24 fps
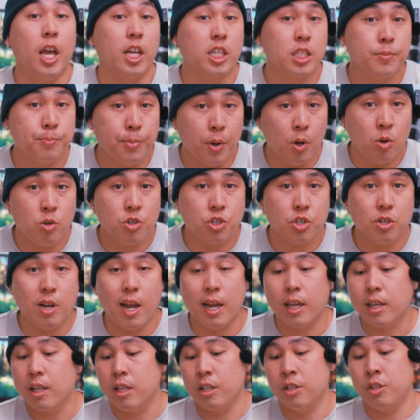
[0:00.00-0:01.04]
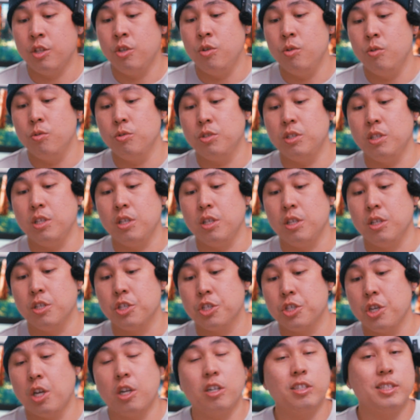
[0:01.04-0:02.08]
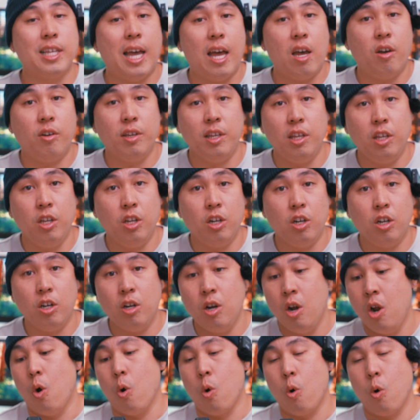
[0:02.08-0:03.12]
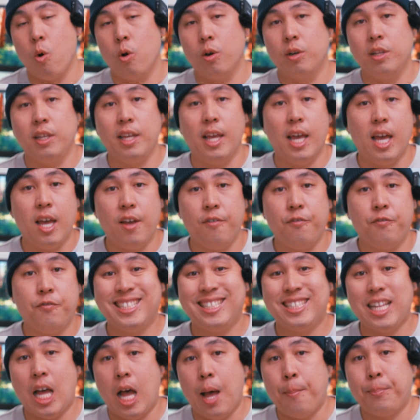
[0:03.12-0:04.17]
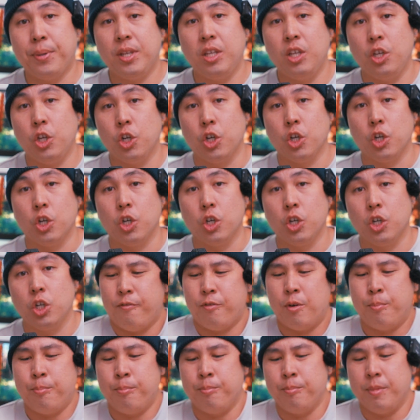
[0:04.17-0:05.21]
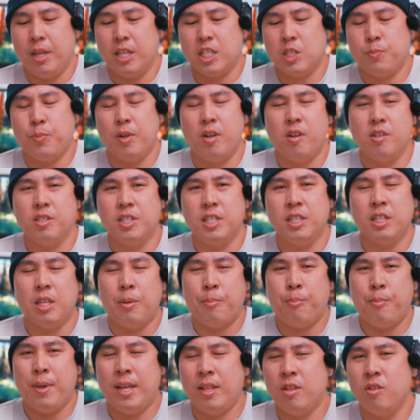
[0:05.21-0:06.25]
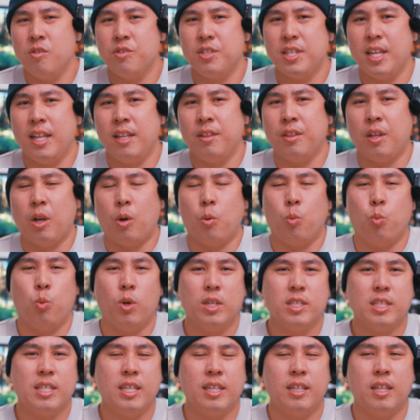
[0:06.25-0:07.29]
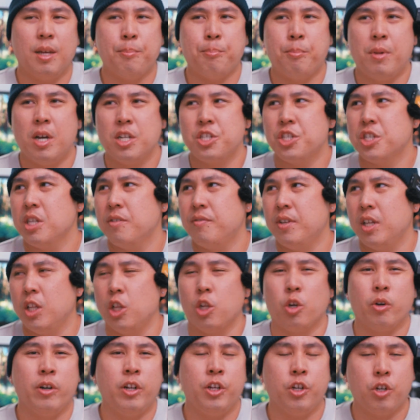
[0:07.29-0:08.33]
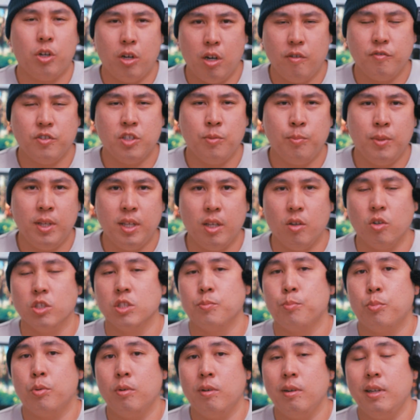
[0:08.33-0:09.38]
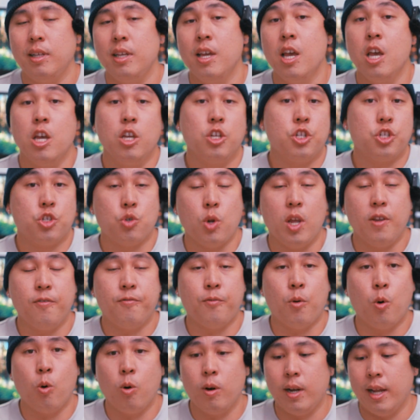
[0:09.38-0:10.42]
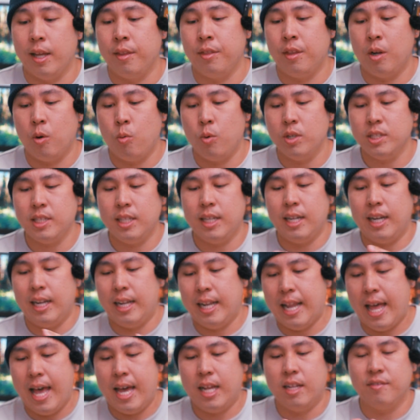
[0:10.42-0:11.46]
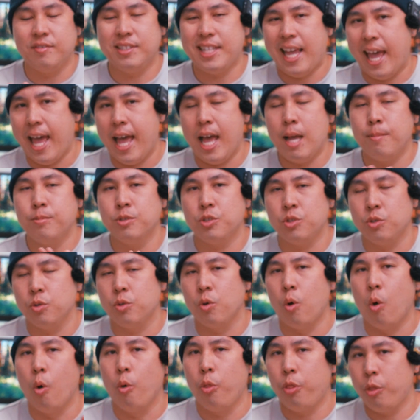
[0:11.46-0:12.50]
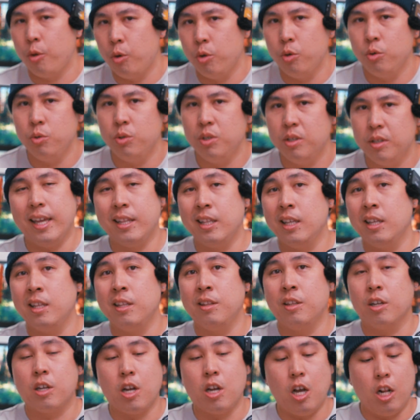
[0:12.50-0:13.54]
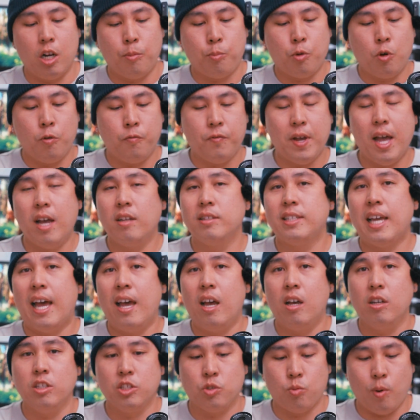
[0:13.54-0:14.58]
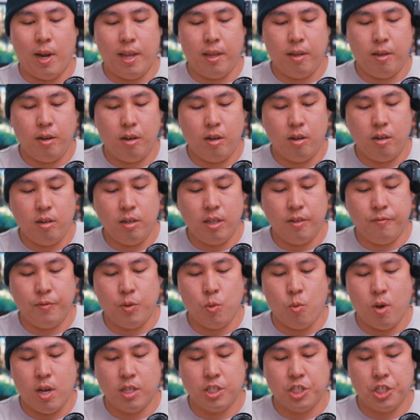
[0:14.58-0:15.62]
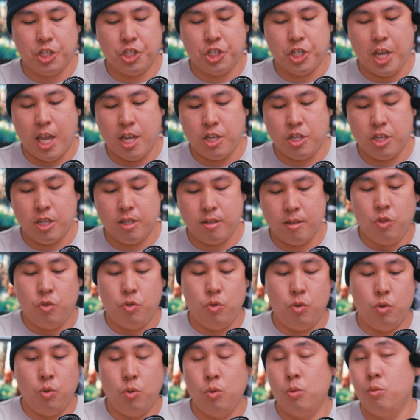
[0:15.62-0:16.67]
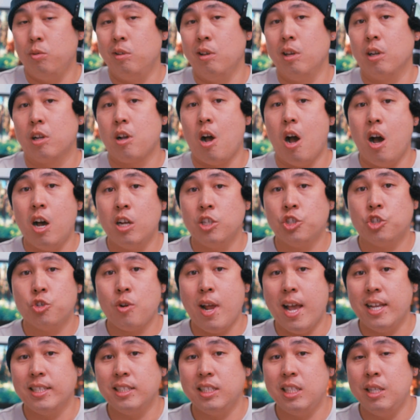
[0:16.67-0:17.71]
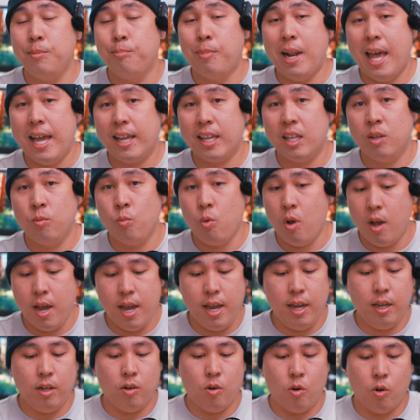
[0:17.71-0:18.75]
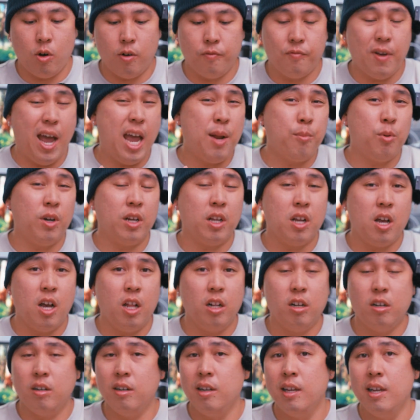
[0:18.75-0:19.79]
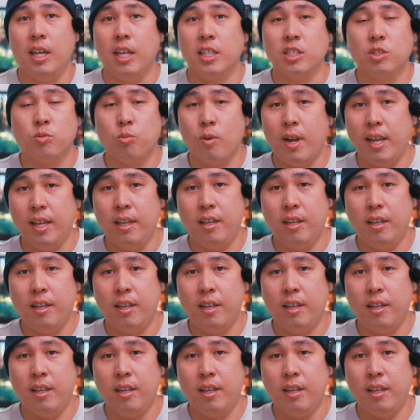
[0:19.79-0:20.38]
exposure, I can use the shutter dial here or the f-stop here. From experiencing the menu setting, there wasn't much of a learning curve to me. It was pretty straightforward, and there wasn't a lot of tabs to go through. And then the color profile dial is right here. If you want to just change it to the contrasty black and white or vibrant color, it's right